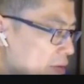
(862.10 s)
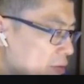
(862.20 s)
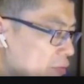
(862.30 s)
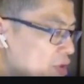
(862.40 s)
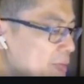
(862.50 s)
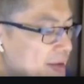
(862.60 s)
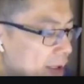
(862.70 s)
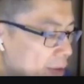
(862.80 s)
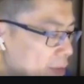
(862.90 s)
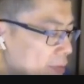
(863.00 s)
which means
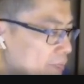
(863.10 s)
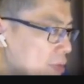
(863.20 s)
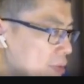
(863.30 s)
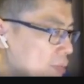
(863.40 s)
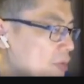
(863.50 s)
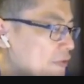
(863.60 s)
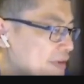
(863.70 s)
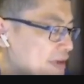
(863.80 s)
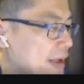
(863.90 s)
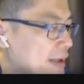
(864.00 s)
that both
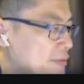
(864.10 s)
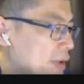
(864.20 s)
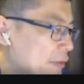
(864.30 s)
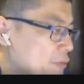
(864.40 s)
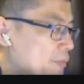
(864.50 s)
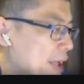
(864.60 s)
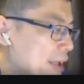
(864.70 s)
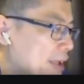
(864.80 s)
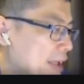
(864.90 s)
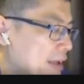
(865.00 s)
sides will have to
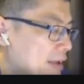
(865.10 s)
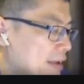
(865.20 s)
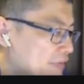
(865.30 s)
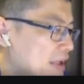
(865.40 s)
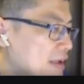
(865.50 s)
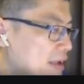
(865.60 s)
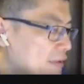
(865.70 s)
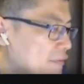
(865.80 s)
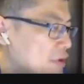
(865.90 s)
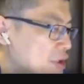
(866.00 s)
pay fee
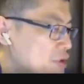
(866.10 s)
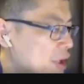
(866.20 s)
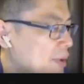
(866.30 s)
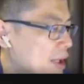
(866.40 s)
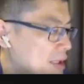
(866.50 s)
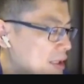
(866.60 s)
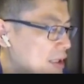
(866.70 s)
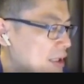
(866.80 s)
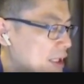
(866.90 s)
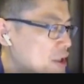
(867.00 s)
for the
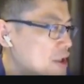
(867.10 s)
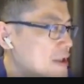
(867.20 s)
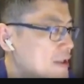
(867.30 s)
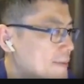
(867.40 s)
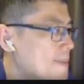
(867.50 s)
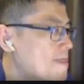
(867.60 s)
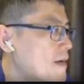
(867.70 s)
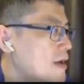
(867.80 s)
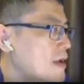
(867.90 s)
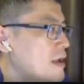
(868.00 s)
tri-party agent.
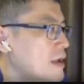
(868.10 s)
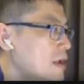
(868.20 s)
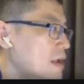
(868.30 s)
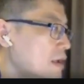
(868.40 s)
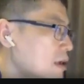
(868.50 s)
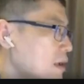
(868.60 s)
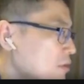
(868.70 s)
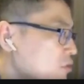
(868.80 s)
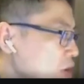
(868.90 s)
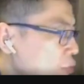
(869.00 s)

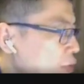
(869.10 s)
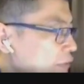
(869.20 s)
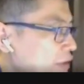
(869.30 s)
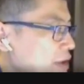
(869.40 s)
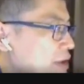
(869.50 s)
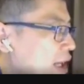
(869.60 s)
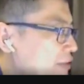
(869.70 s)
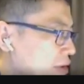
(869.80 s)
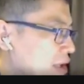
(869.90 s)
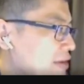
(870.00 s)
So the role of a
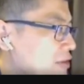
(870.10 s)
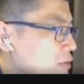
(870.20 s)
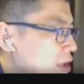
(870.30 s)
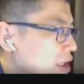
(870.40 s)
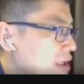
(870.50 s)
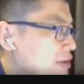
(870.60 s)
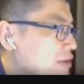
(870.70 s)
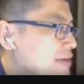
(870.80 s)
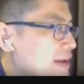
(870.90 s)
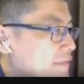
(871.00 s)
custodian is
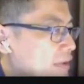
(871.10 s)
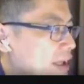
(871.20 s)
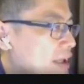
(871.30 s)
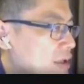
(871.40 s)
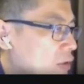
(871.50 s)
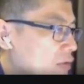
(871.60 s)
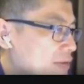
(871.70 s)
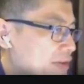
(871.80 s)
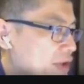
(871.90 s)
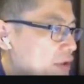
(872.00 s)
to safeguard and hold
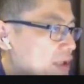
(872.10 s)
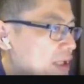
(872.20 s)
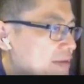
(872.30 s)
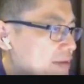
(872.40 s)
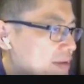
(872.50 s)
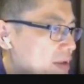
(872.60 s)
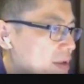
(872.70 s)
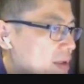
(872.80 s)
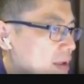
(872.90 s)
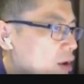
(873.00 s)
securities
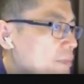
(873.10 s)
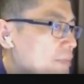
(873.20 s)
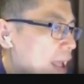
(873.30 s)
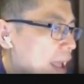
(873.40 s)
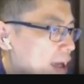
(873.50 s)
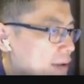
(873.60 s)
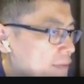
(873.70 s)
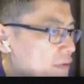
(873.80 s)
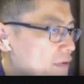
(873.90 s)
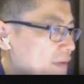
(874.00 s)
on
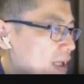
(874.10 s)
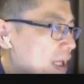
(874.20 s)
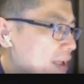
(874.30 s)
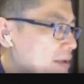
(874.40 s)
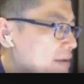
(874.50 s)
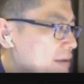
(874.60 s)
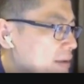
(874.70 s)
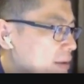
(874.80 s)
behalf of clients.